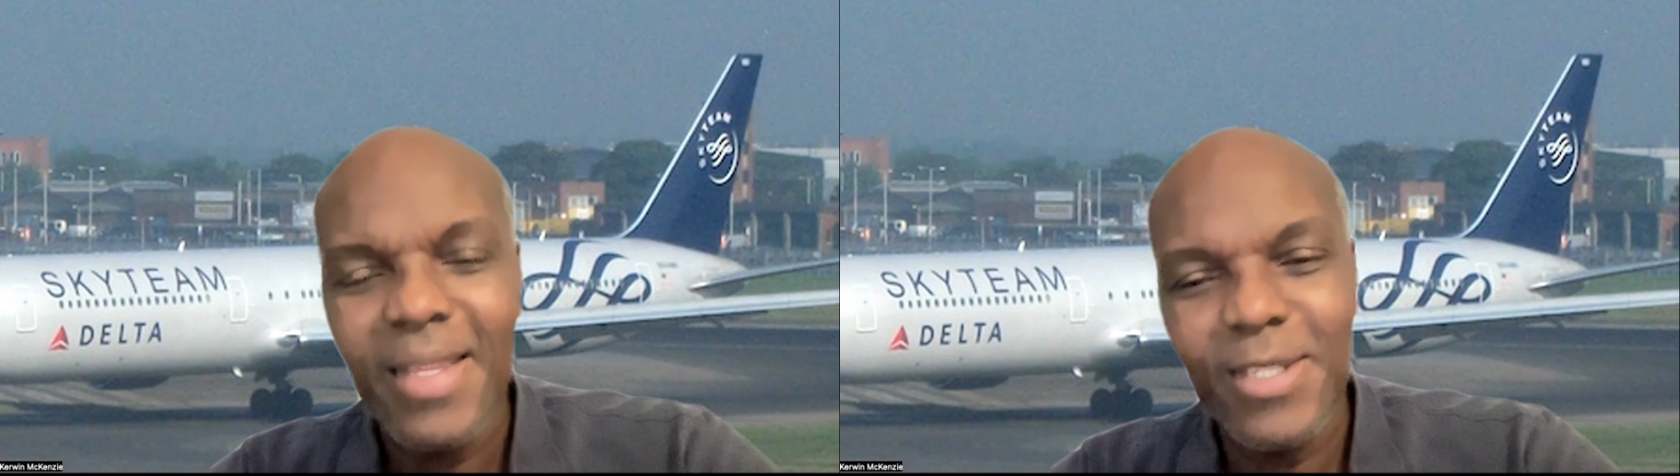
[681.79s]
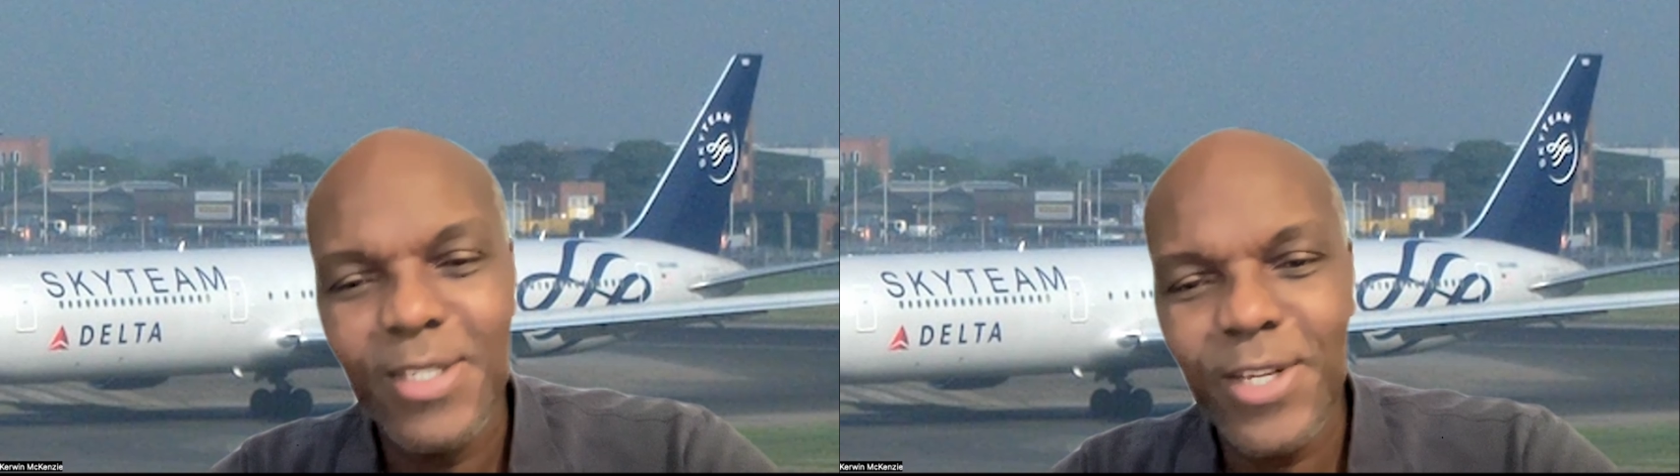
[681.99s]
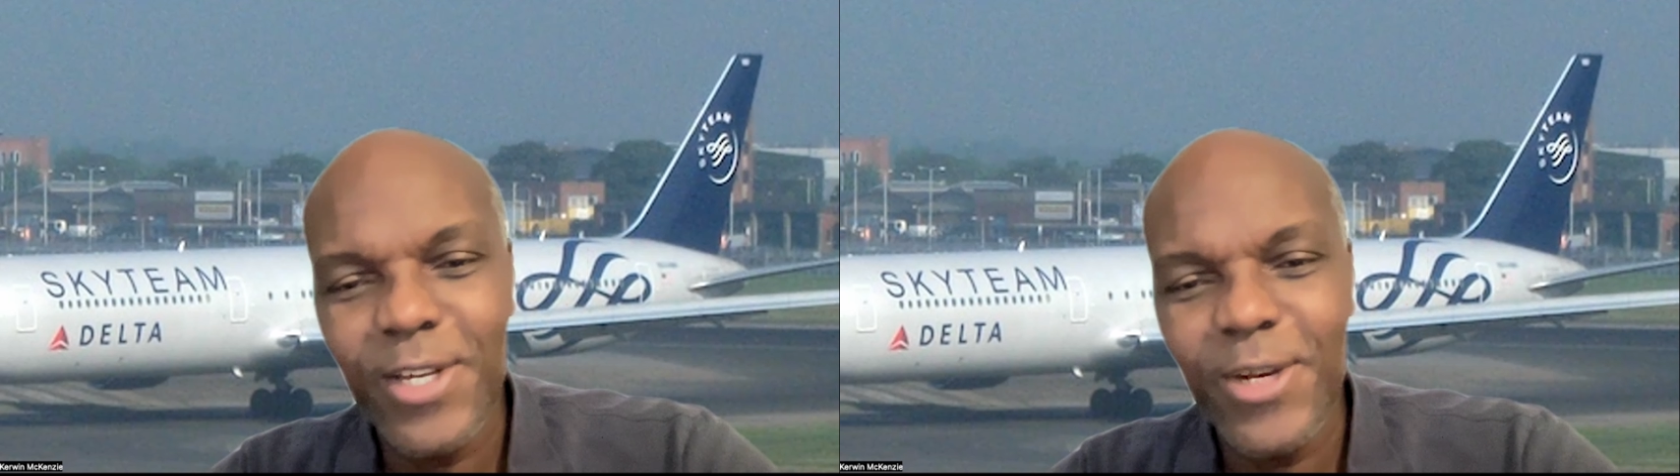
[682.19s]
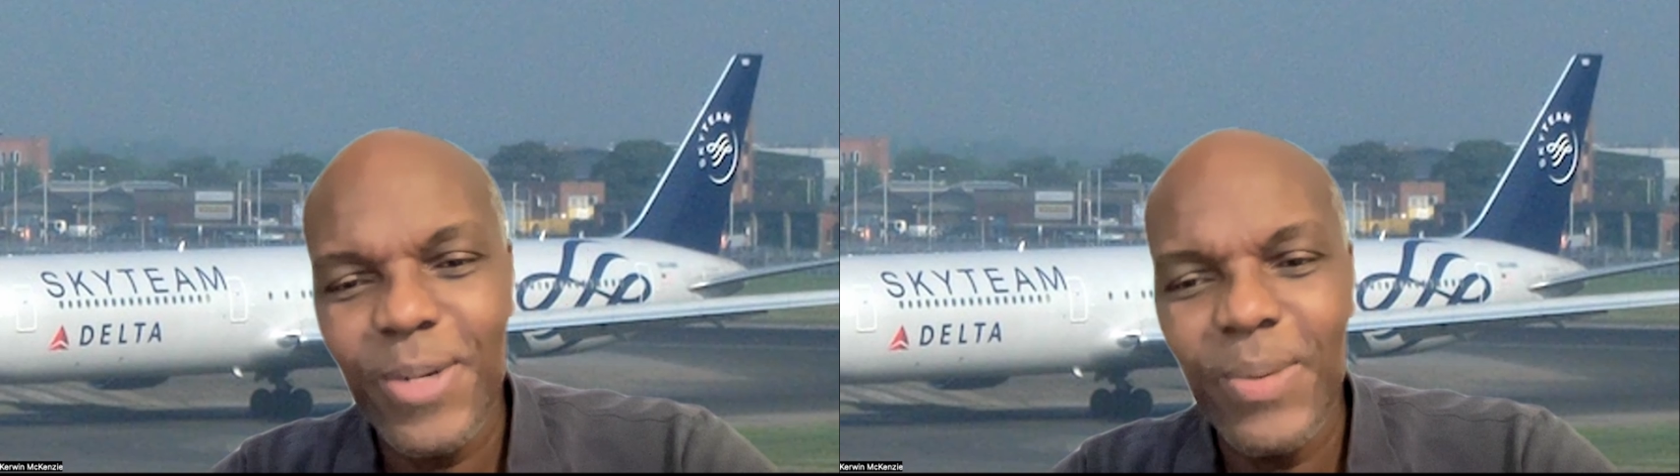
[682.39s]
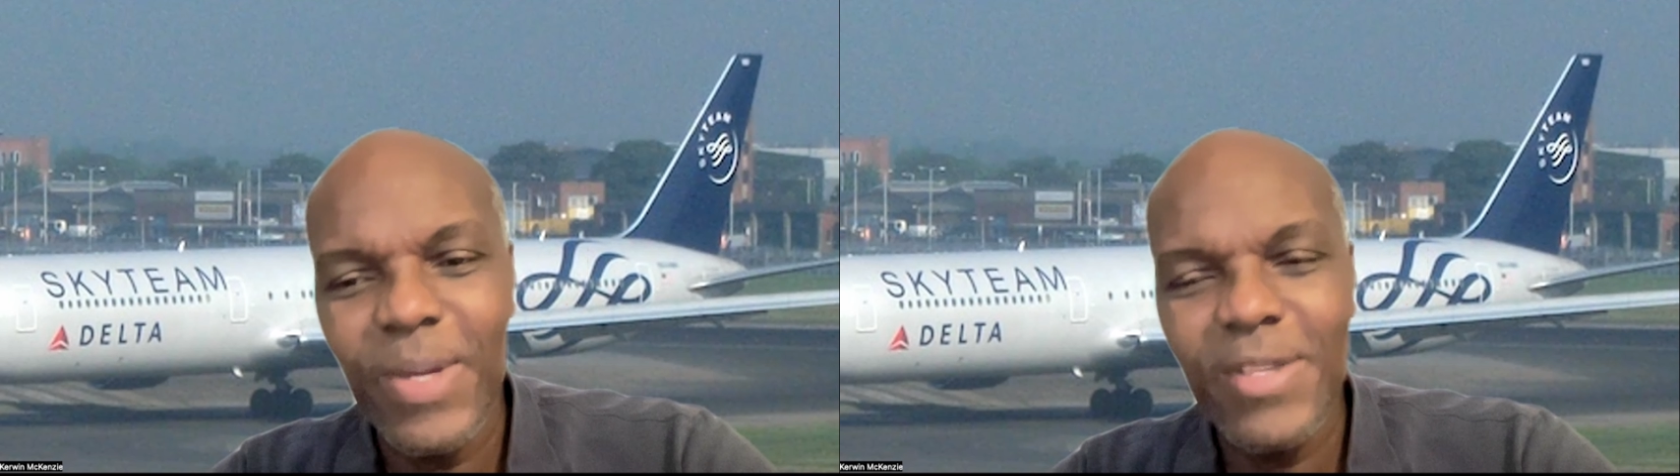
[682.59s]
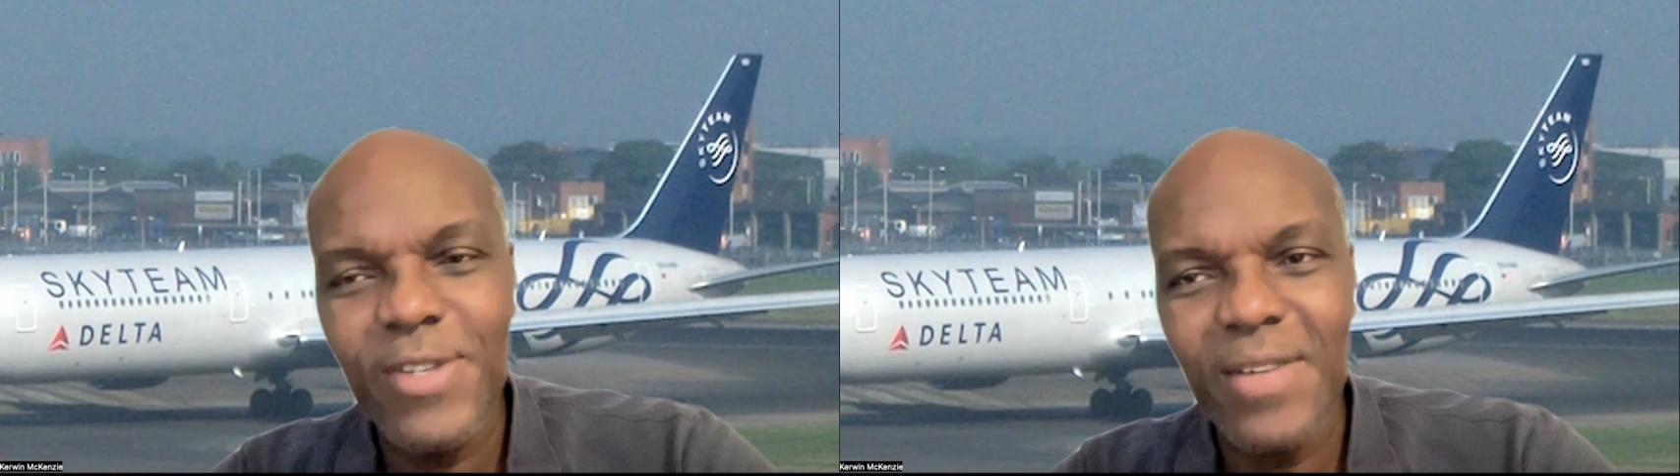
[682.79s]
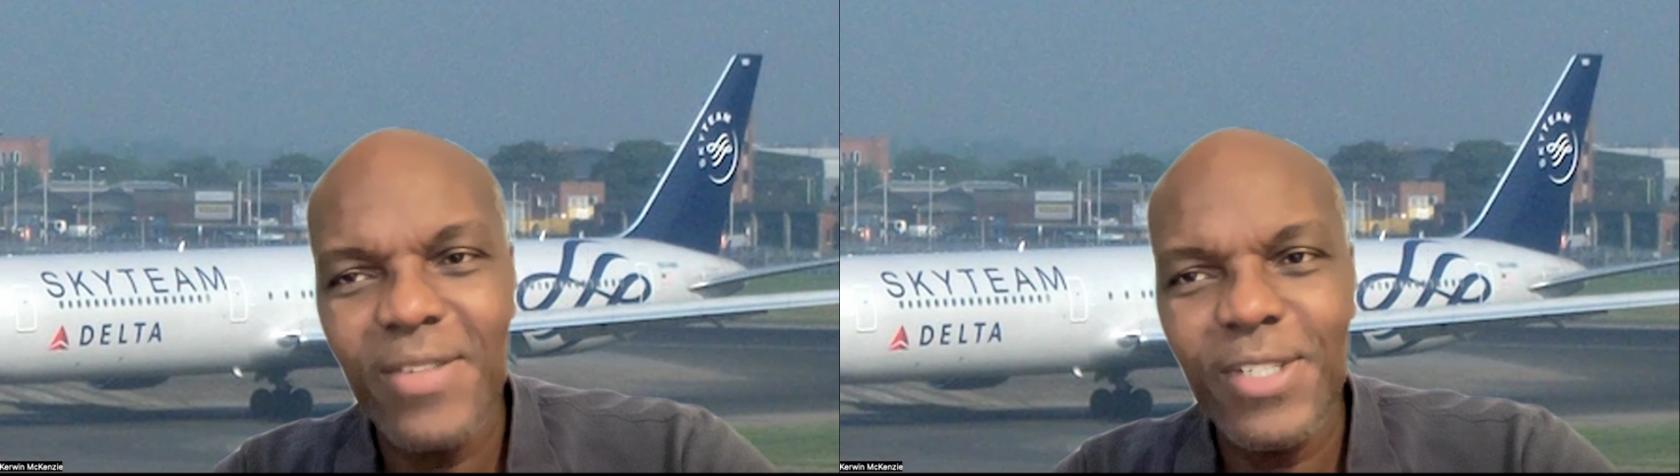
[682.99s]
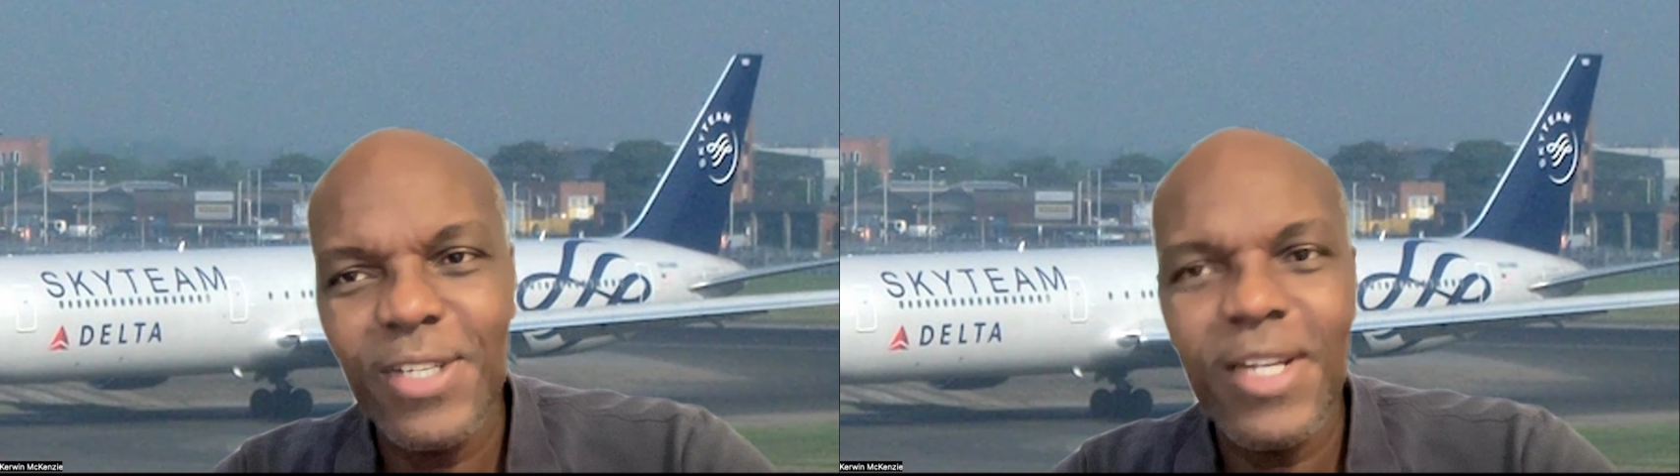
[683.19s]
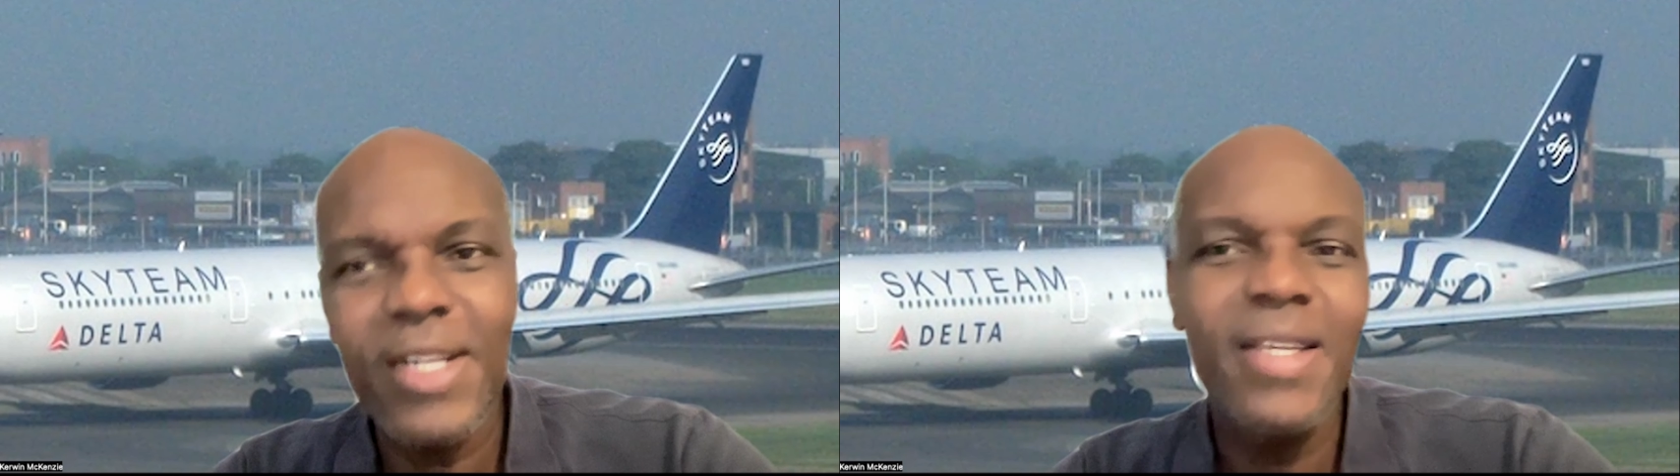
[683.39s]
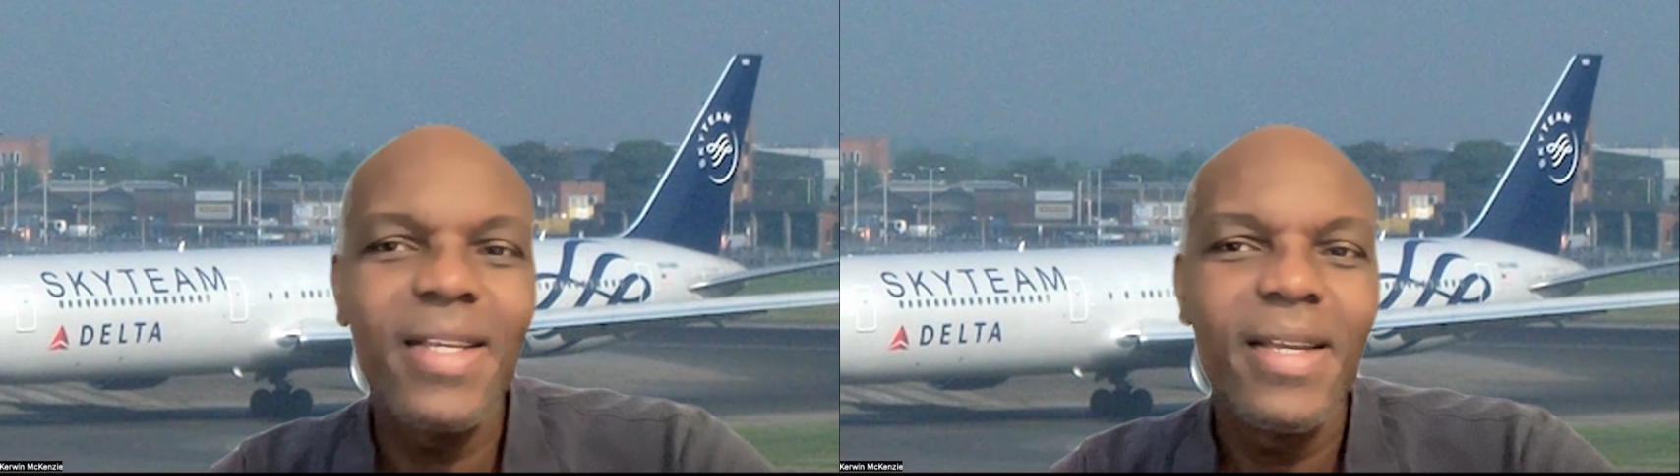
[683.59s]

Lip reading: This is Kerwin with Travel Talk